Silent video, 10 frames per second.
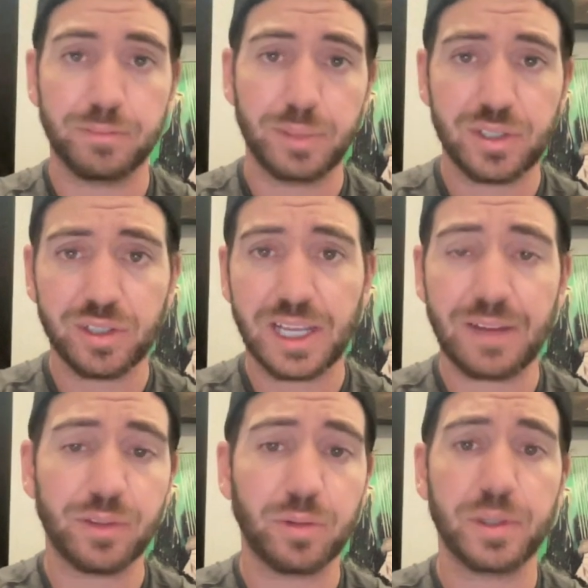Pitching
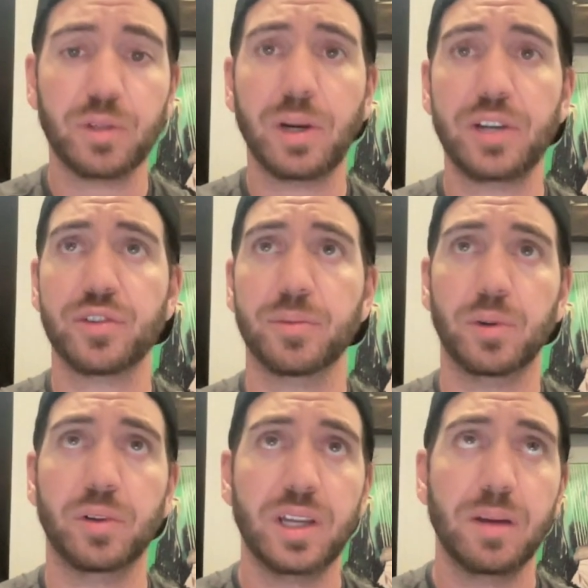staff a little bit
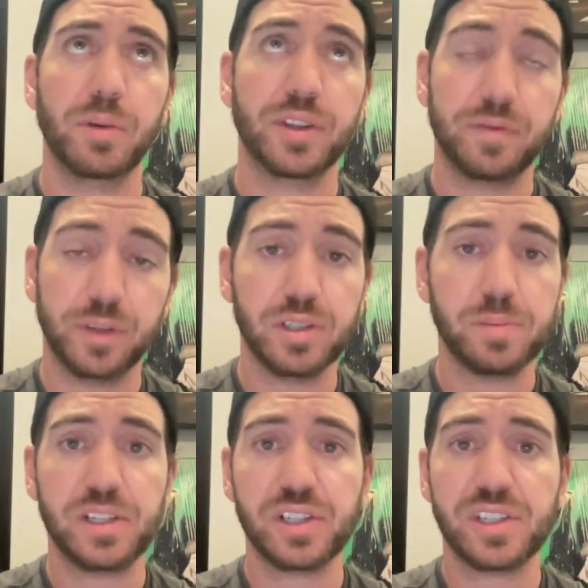questionable. But the Phillies
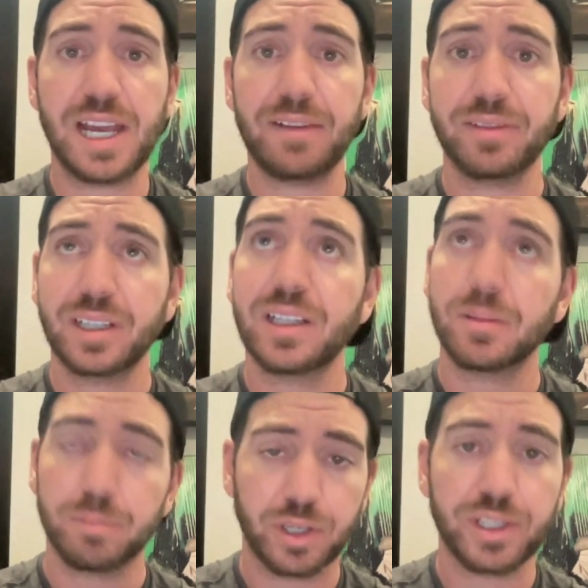pitching staff,
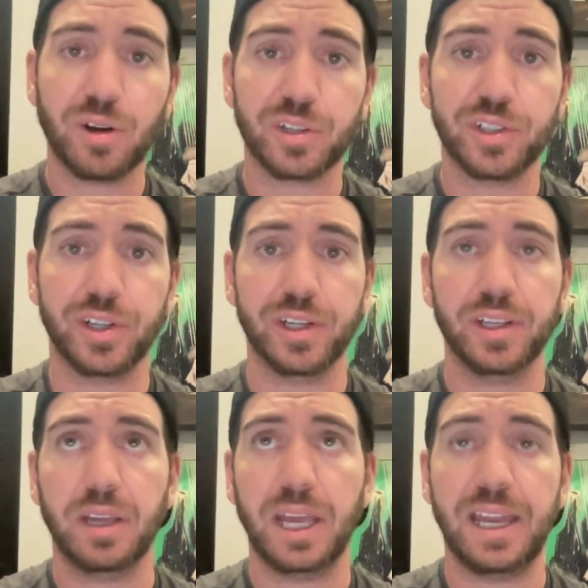pretty darn good.
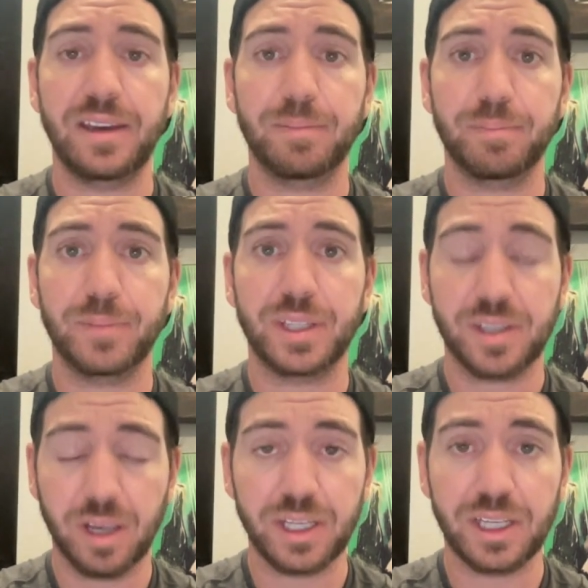And it's
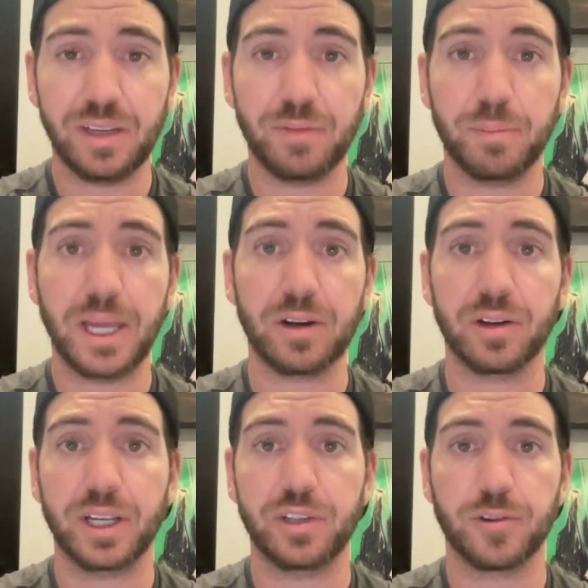going to get even
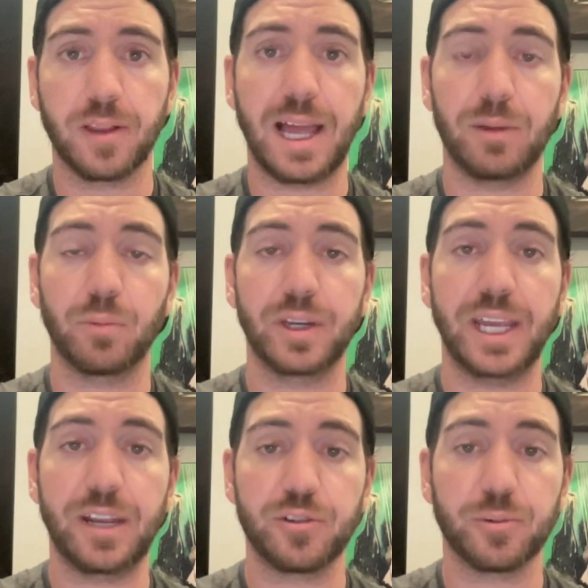better in July when
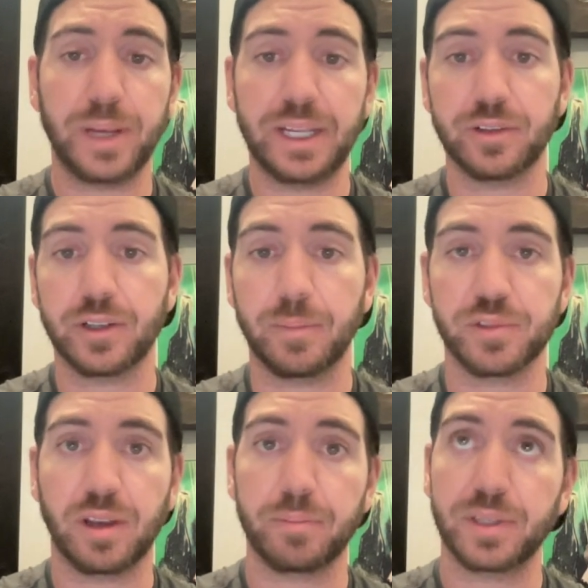Andrew Painter
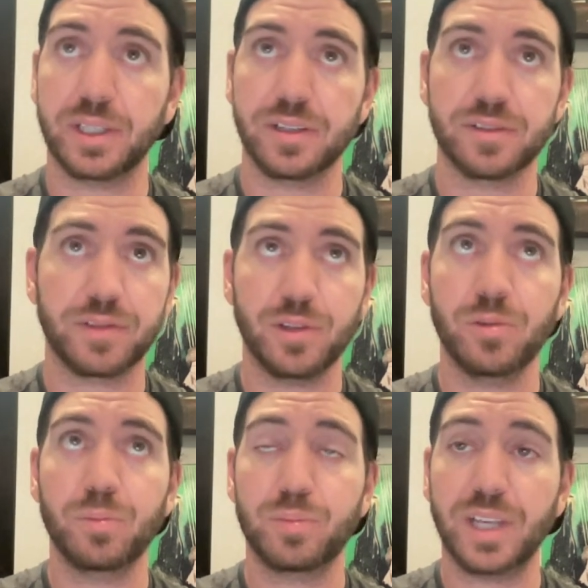comes up. Because if
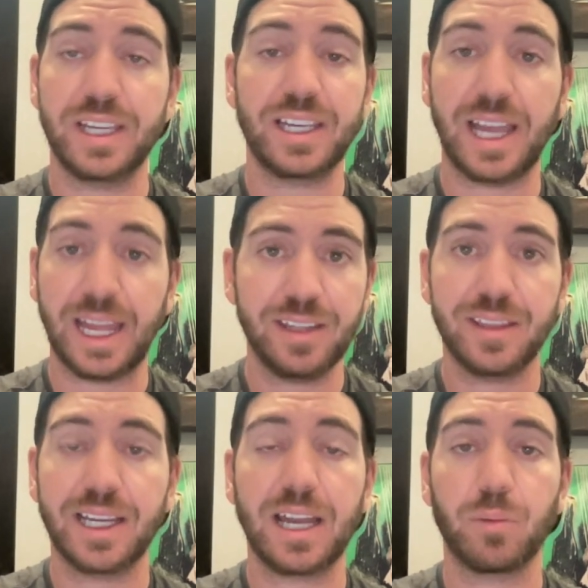you take
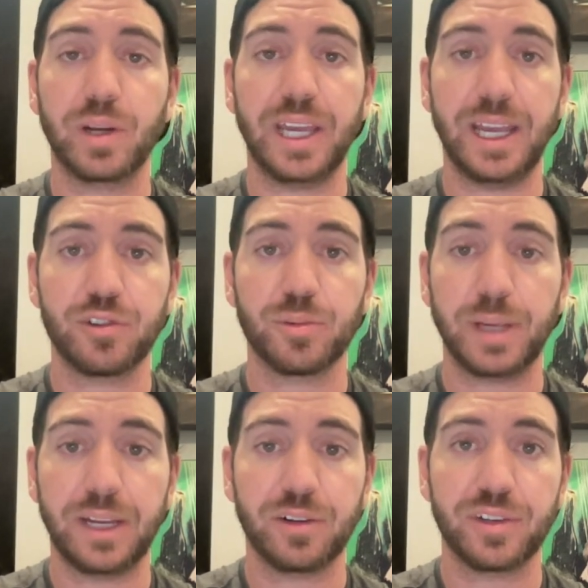anything out of what Andrew
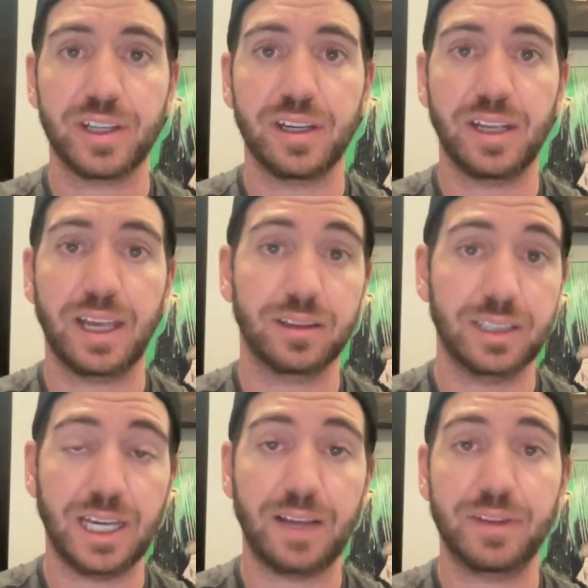Painter did at
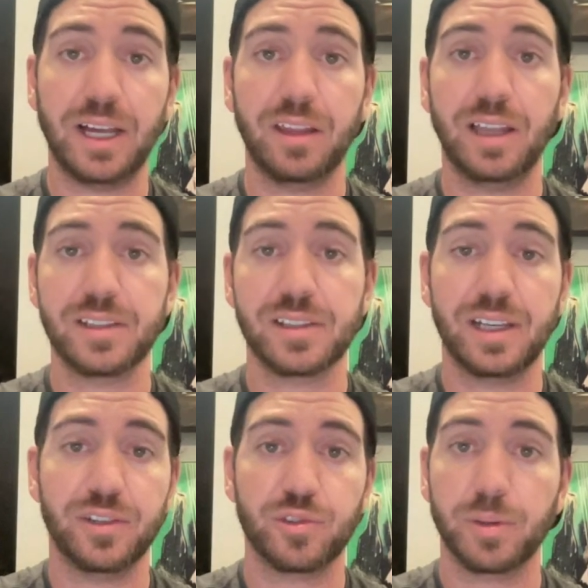Lehigh Valley last
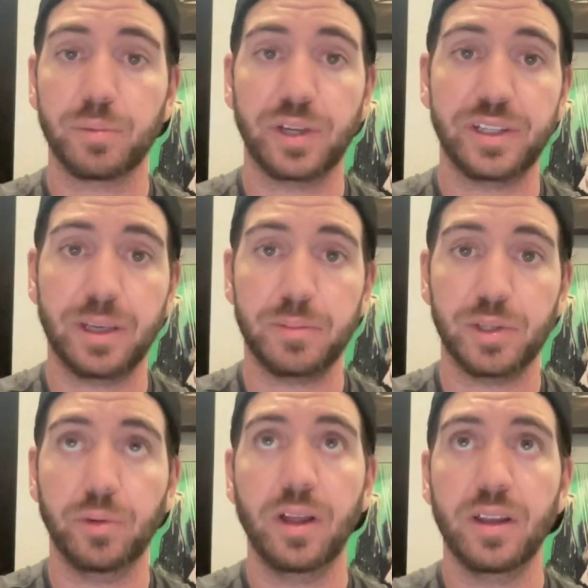night in his AAA debut,